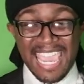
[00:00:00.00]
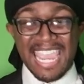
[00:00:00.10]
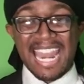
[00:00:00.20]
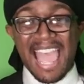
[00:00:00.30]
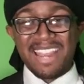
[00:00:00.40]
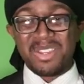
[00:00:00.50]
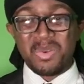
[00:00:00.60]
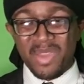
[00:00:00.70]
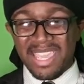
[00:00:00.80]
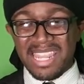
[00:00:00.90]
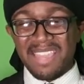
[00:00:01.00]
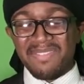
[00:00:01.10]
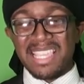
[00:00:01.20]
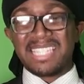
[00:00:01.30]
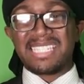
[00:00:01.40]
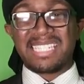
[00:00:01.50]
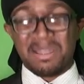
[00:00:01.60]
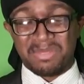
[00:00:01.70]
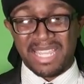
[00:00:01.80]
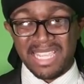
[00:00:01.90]
can I do any of these
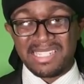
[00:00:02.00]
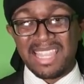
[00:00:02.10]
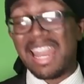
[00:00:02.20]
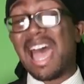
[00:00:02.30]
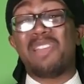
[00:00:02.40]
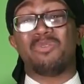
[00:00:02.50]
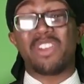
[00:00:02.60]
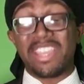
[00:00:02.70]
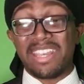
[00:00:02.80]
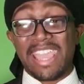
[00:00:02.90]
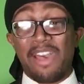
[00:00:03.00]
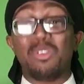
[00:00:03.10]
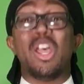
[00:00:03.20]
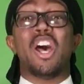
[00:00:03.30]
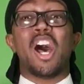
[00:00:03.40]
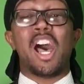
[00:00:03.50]
subjects that I've written down